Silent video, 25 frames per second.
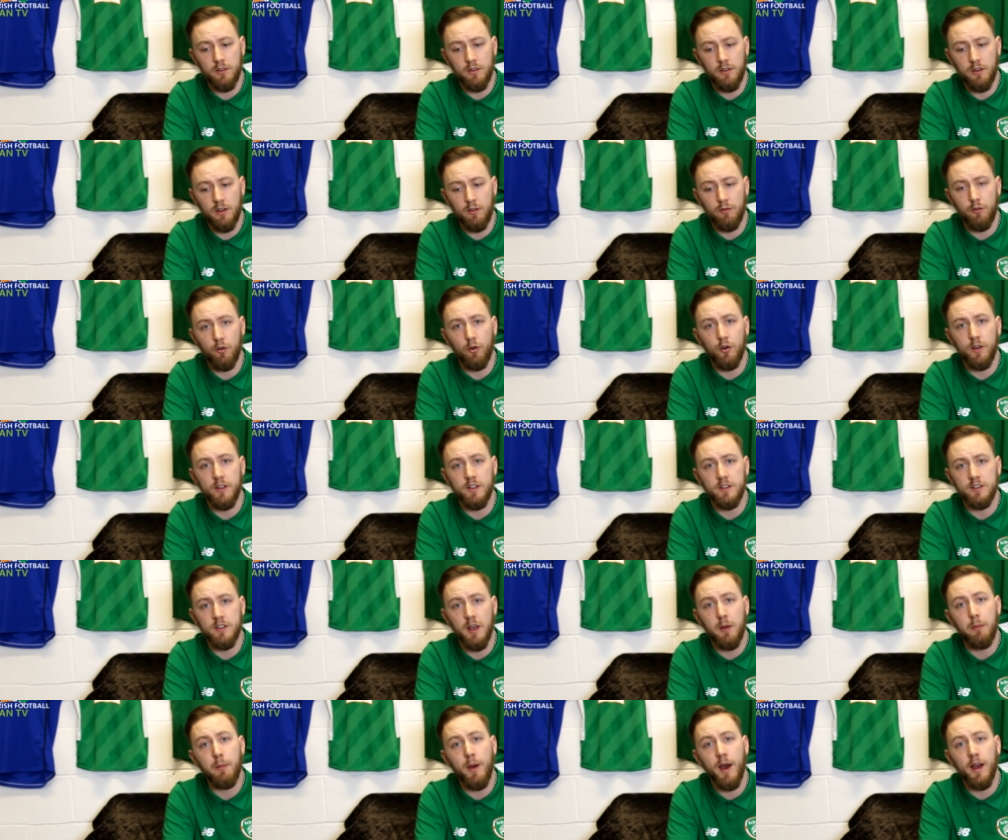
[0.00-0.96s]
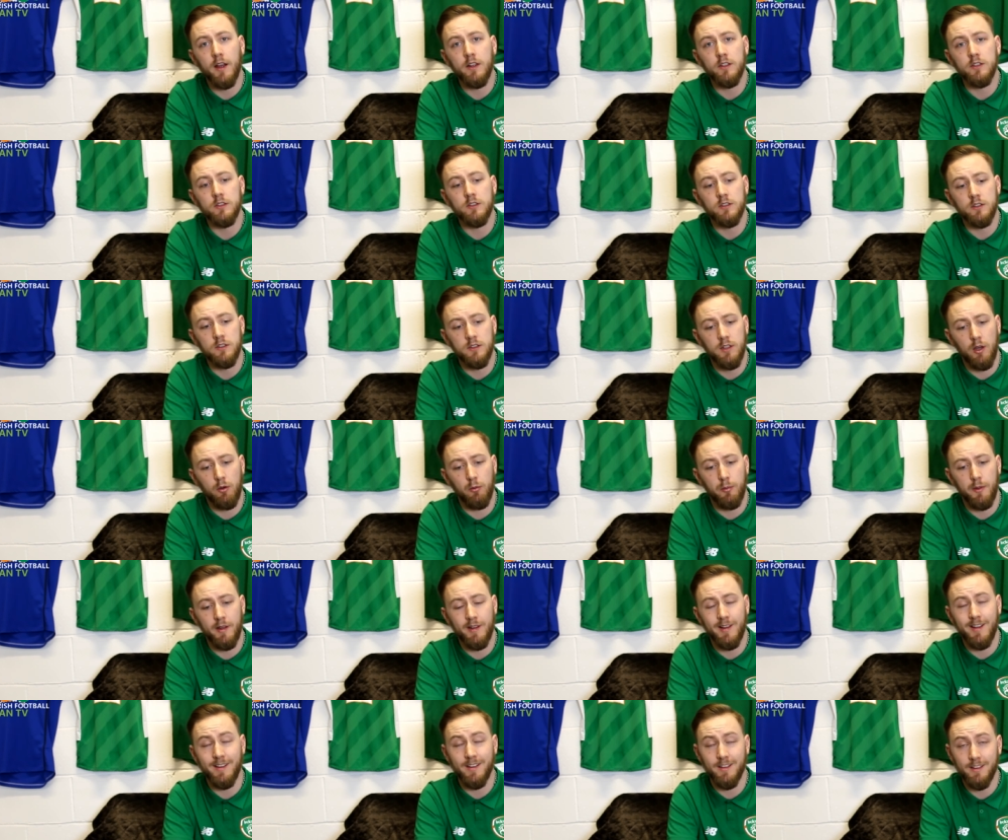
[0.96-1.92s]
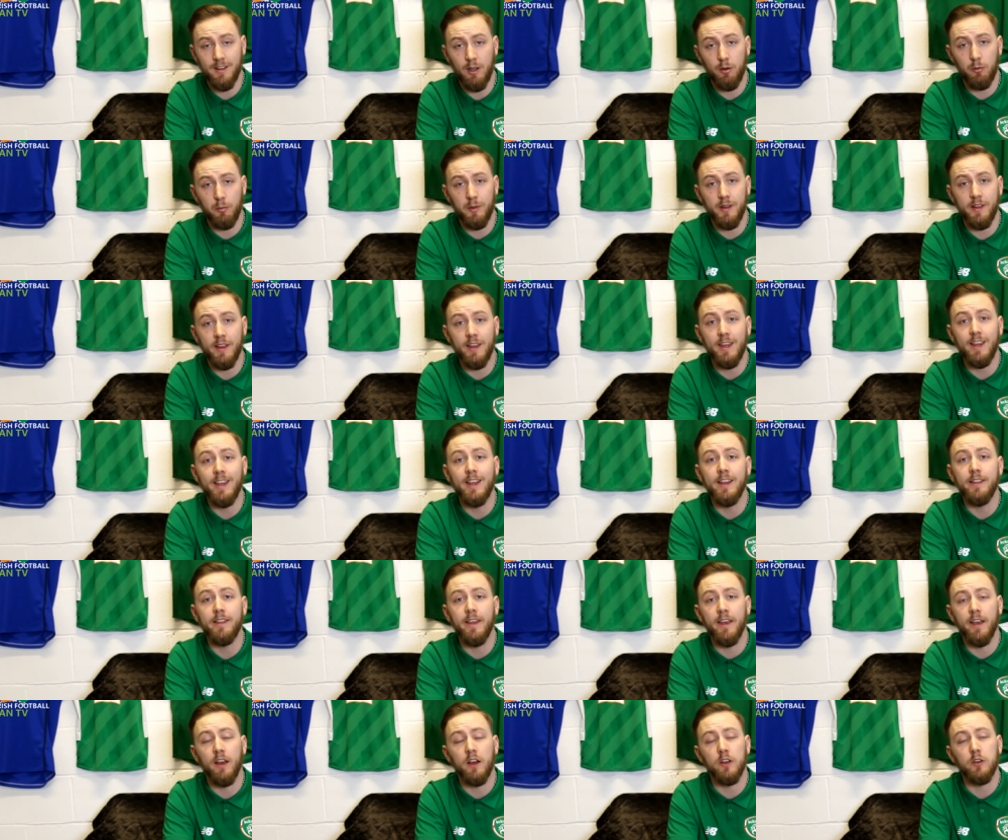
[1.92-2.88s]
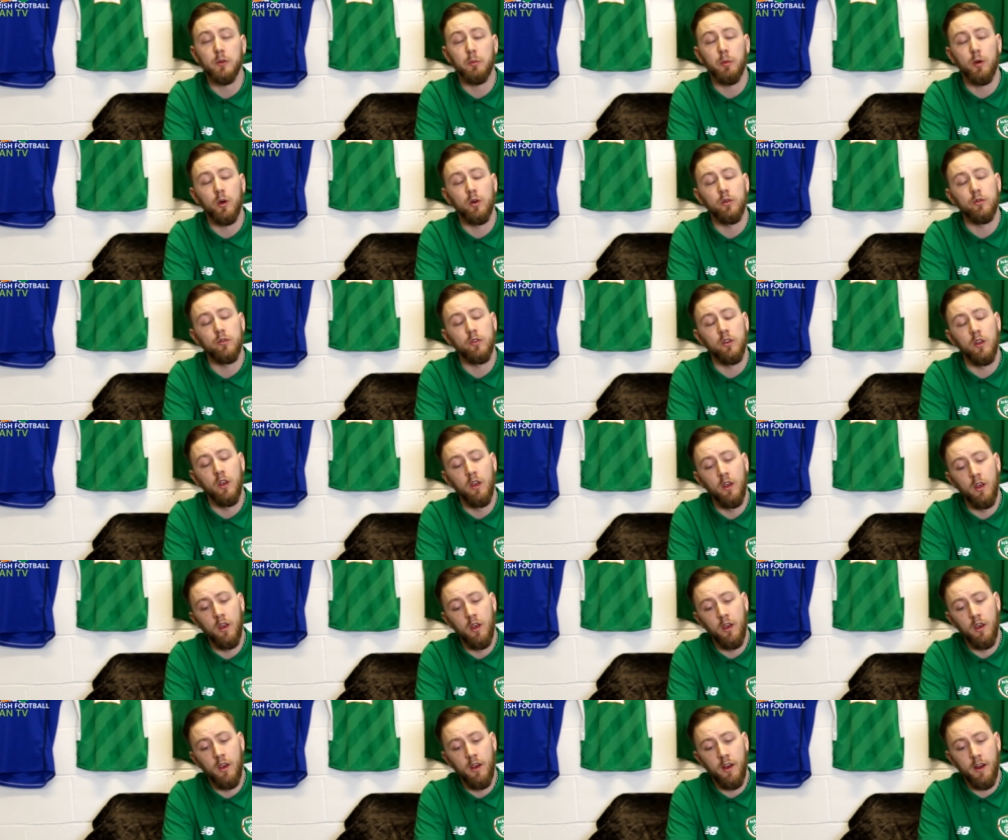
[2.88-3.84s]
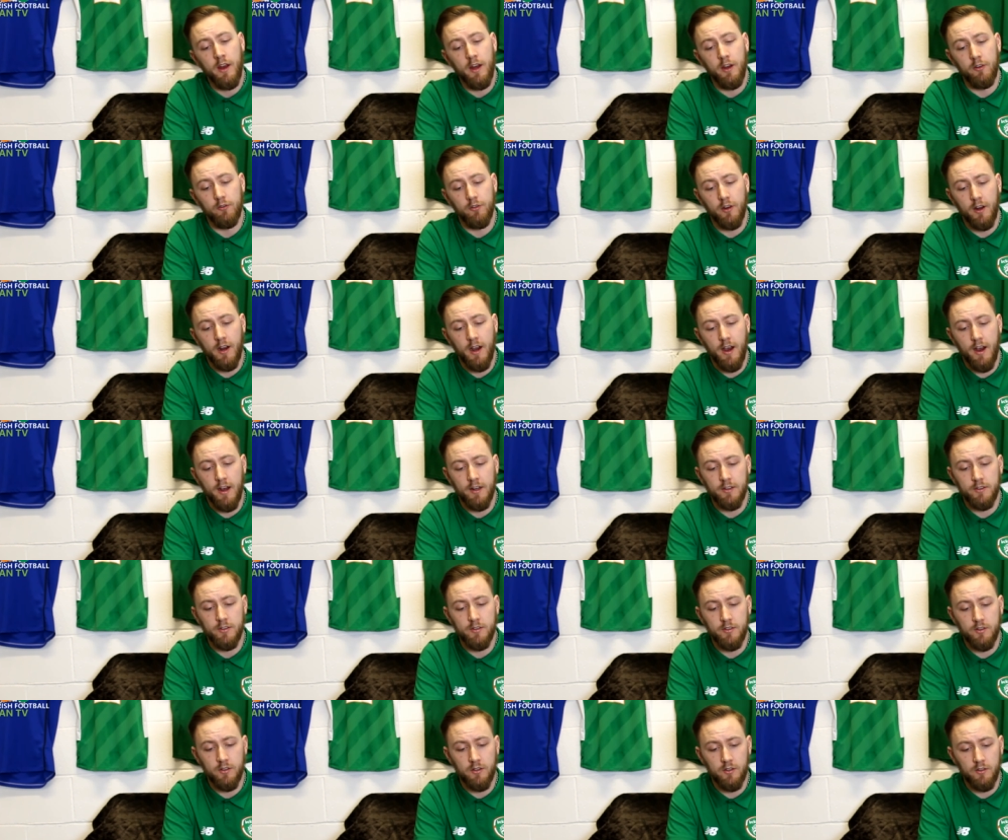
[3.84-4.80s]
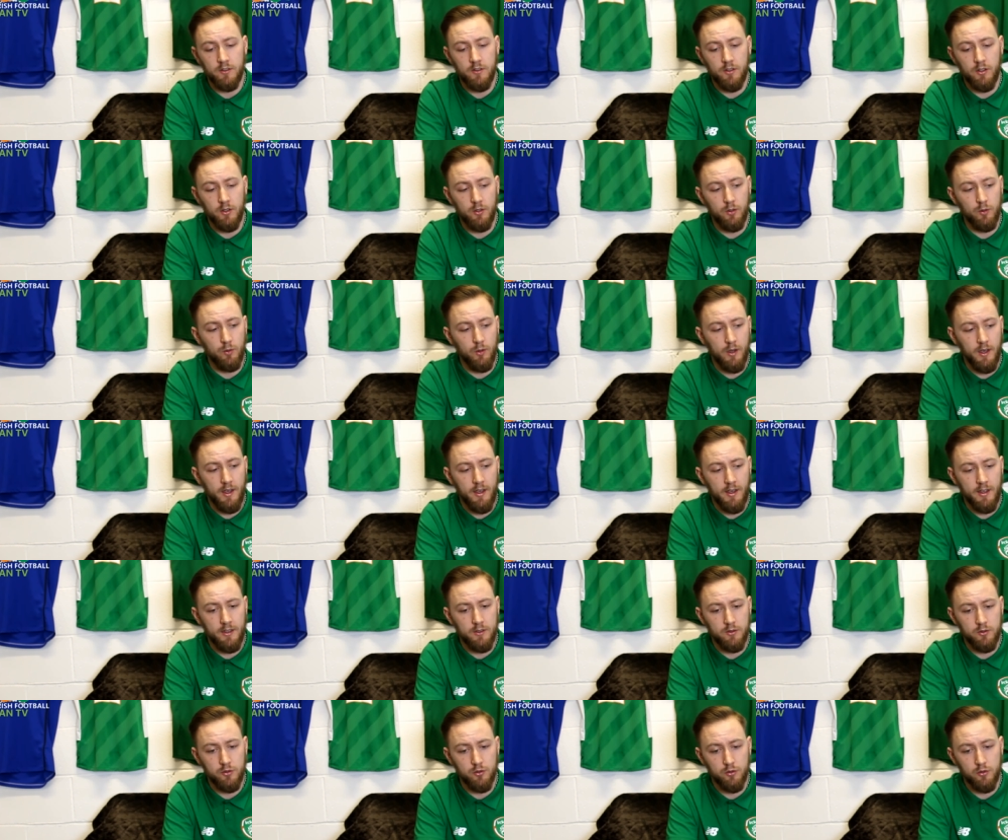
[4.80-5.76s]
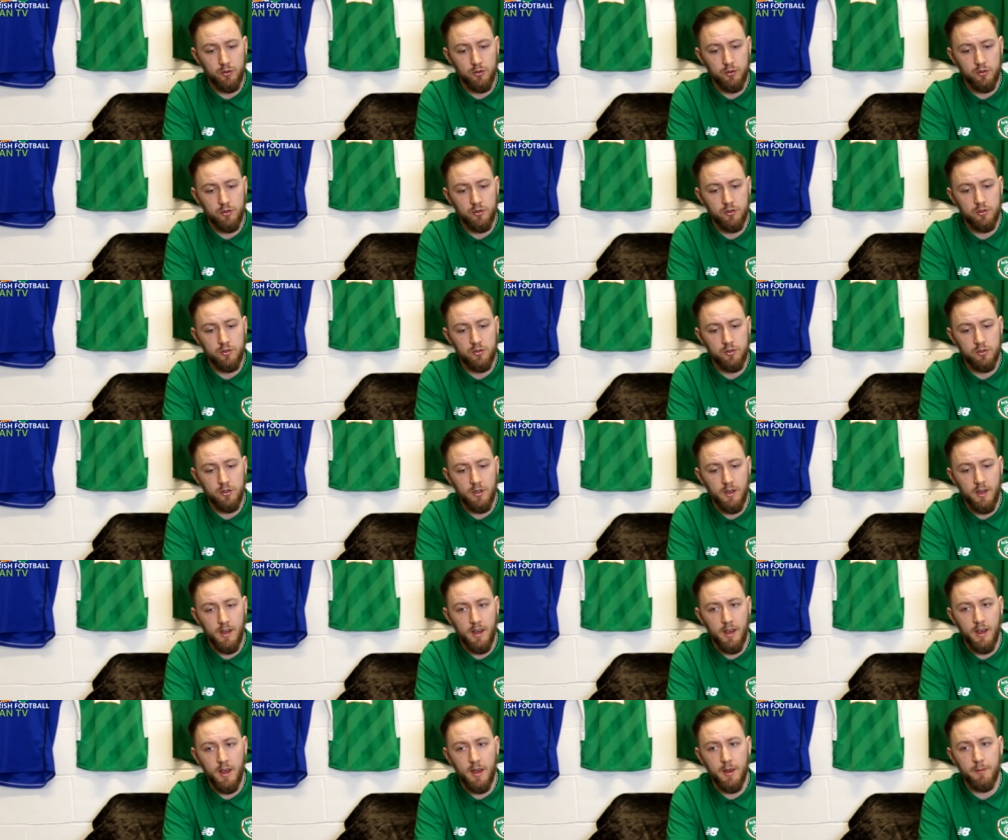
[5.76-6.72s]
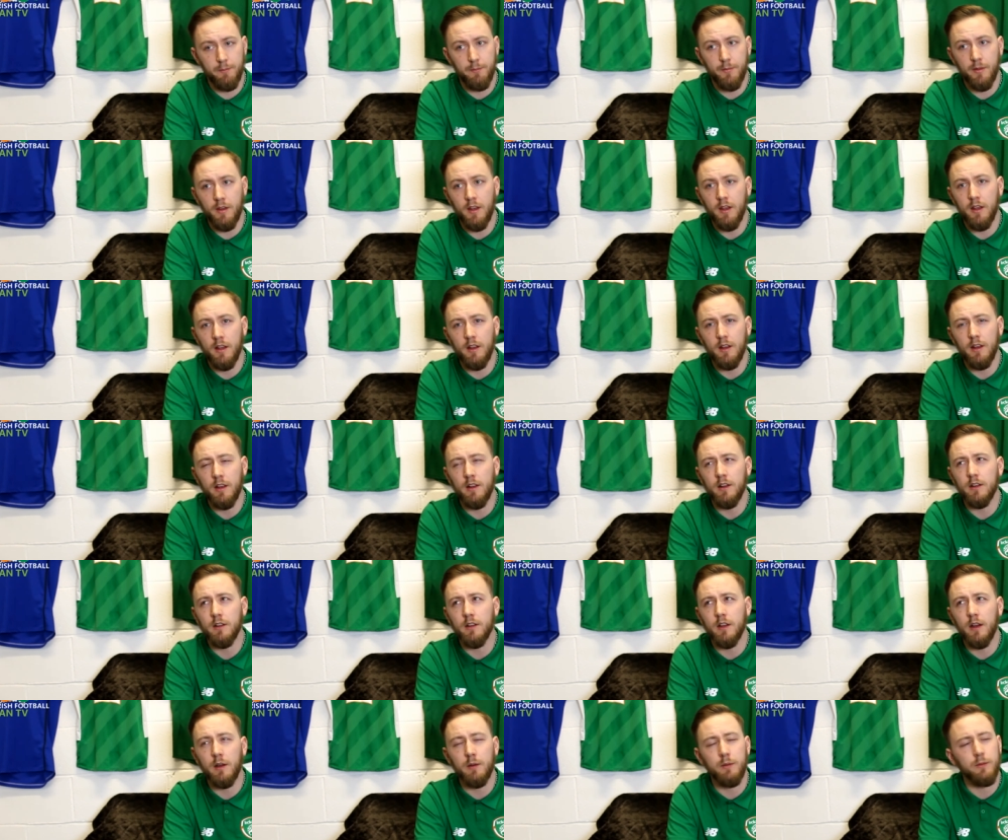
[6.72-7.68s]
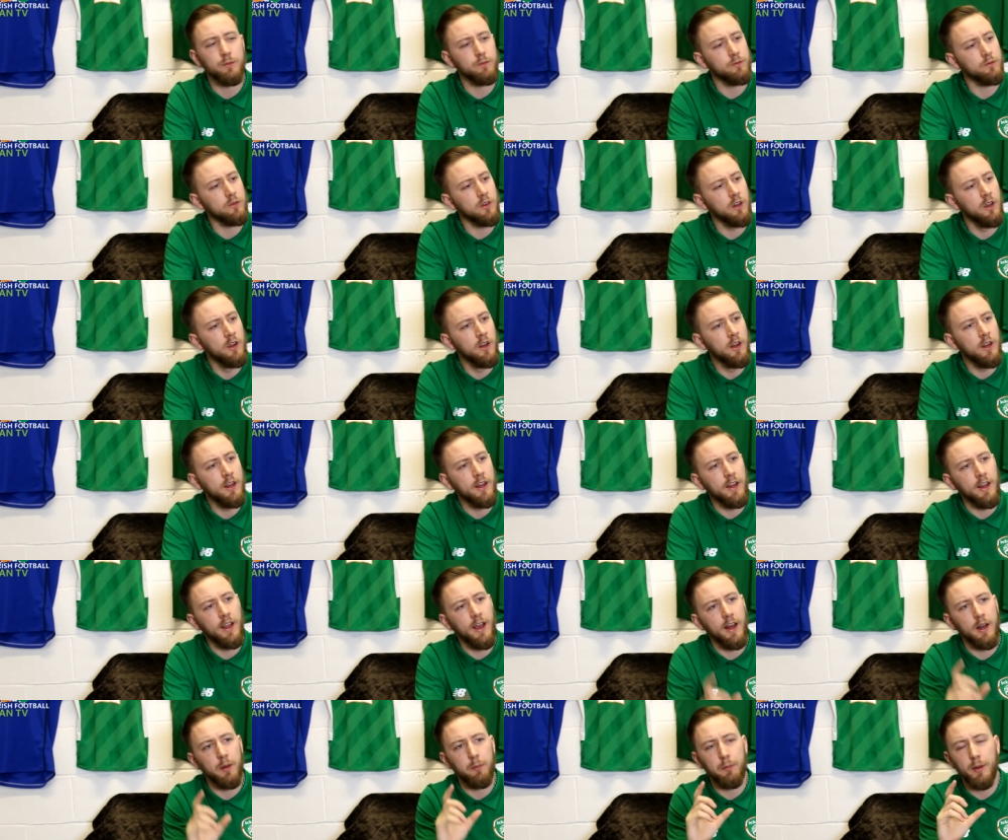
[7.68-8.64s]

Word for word: avoid setbacks, that would be the that would be the key thing, I suppose. In regards to, to uh, Judge, um, he he had a